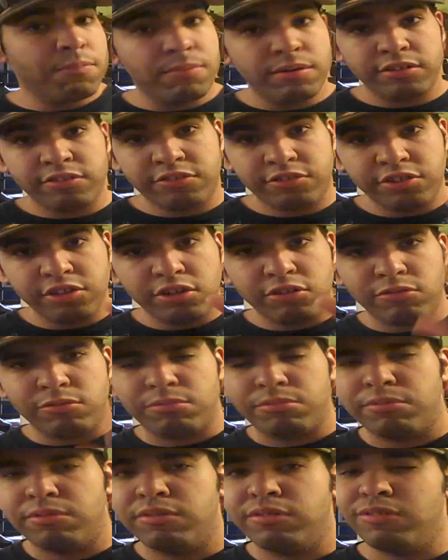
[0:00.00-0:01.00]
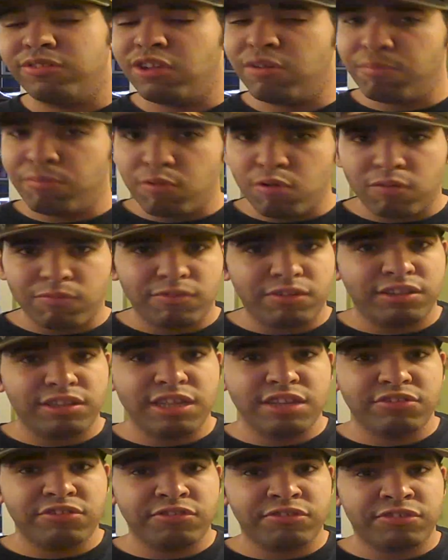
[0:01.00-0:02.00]
Number 2, the more
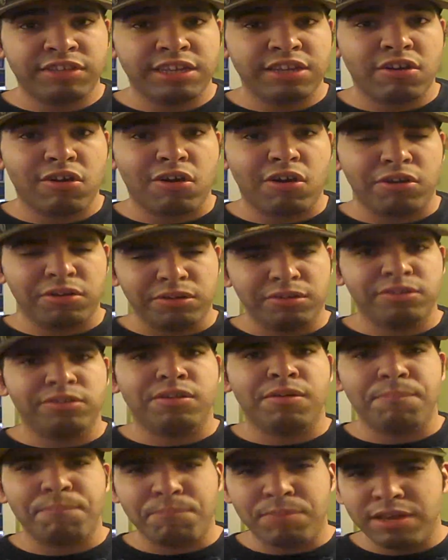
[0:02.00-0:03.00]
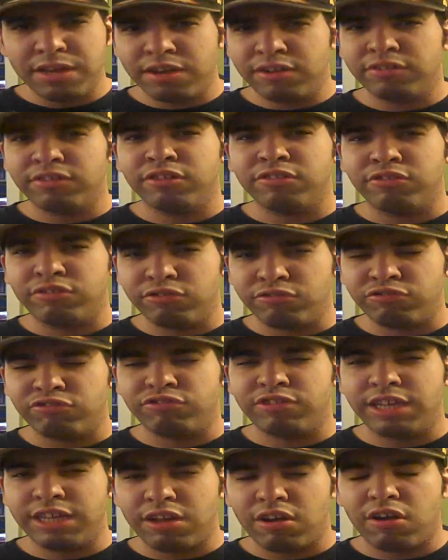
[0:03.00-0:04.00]
religious they are, the bigger the
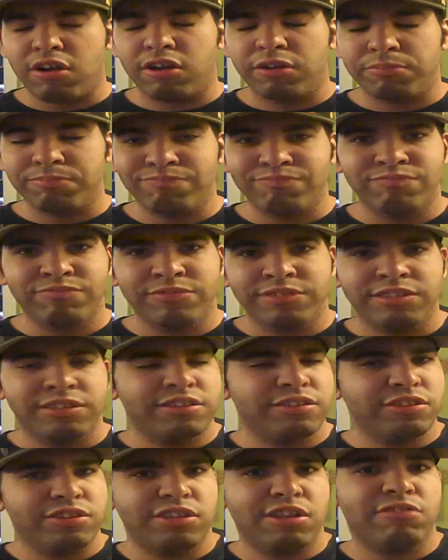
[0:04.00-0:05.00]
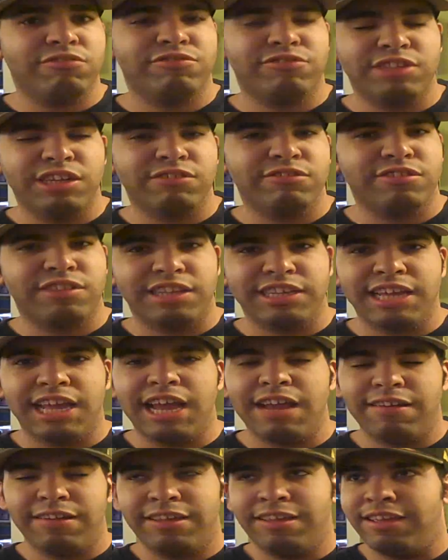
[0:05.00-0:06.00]
douche they are. No, seriously.